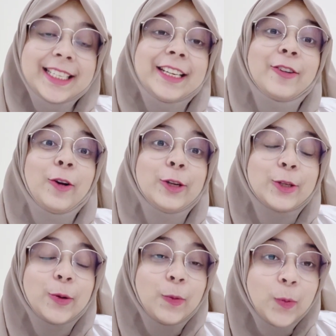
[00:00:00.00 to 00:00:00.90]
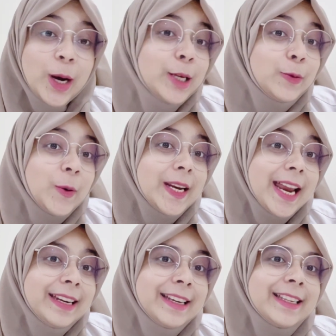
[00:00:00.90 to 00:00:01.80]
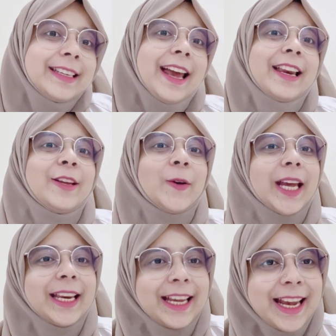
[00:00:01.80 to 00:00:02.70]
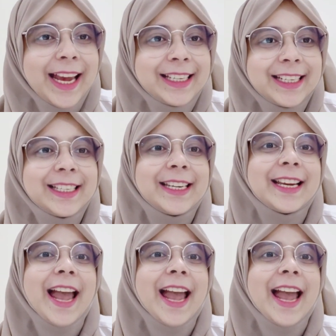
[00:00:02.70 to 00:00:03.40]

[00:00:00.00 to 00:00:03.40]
It also works for dentists and you can get it